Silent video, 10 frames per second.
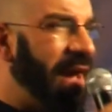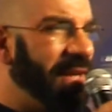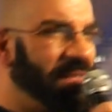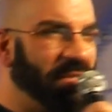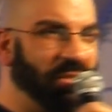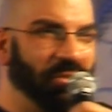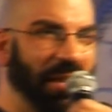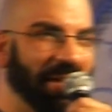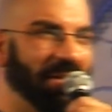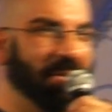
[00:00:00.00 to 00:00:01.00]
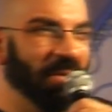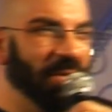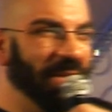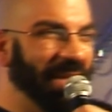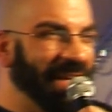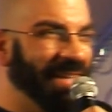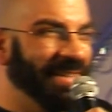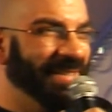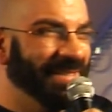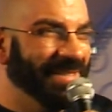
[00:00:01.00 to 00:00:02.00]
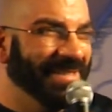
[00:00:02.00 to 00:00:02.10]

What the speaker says: be as bad as the straight community.